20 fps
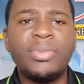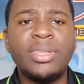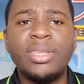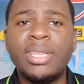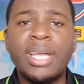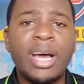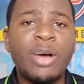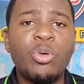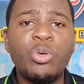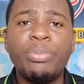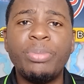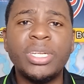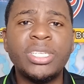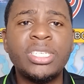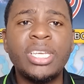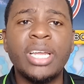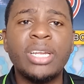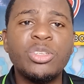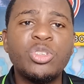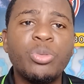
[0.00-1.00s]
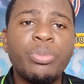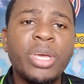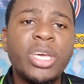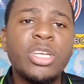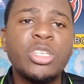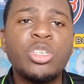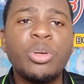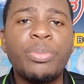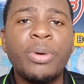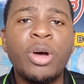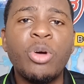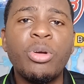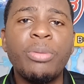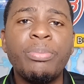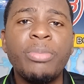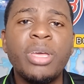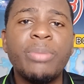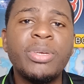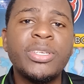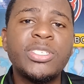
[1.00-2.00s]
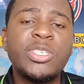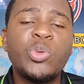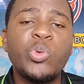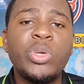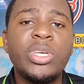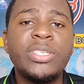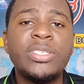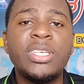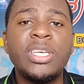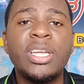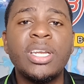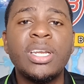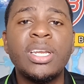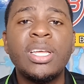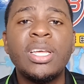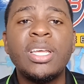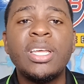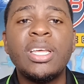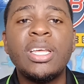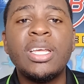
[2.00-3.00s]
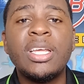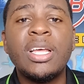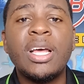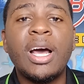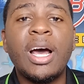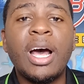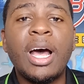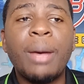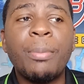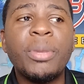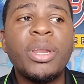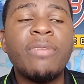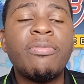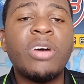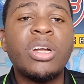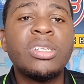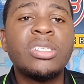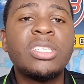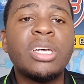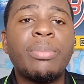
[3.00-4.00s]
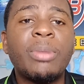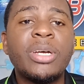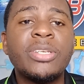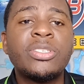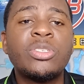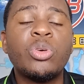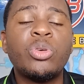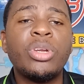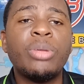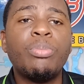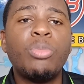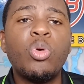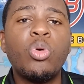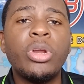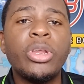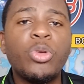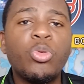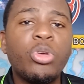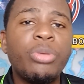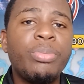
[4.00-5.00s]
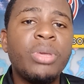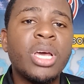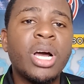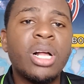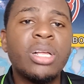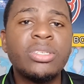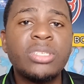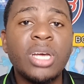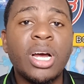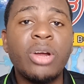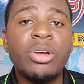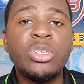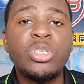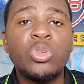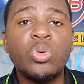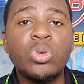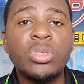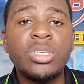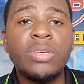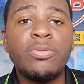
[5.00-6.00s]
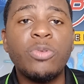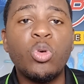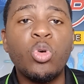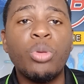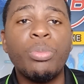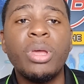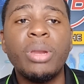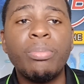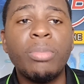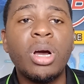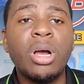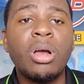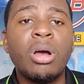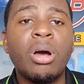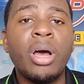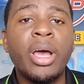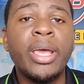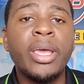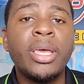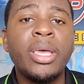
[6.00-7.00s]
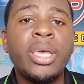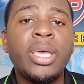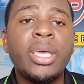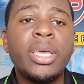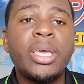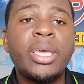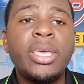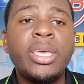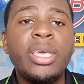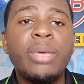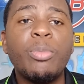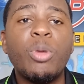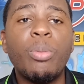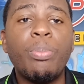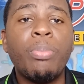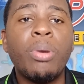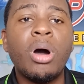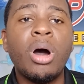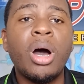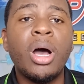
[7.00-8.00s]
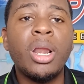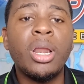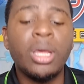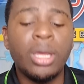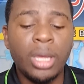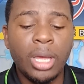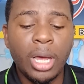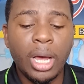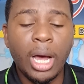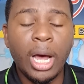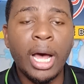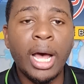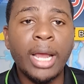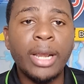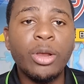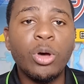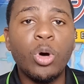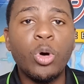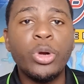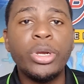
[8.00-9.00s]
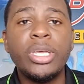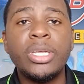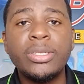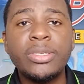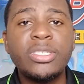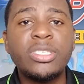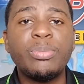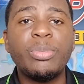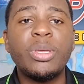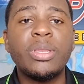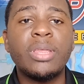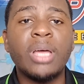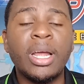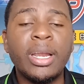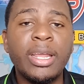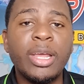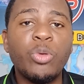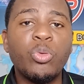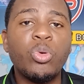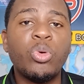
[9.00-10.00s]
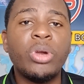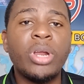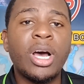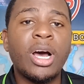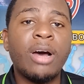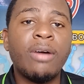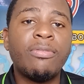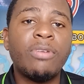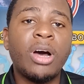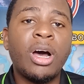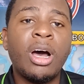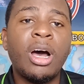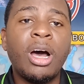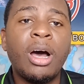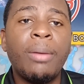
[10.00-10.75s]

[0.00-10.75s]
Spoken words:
that would be 10. To make it up, I would maybe squeeze in Devon Thomas. So the bowling would be Alzarri Joseph, Obed Mokhoi, Kimo Paul, and Odin Smith. And then we would have, we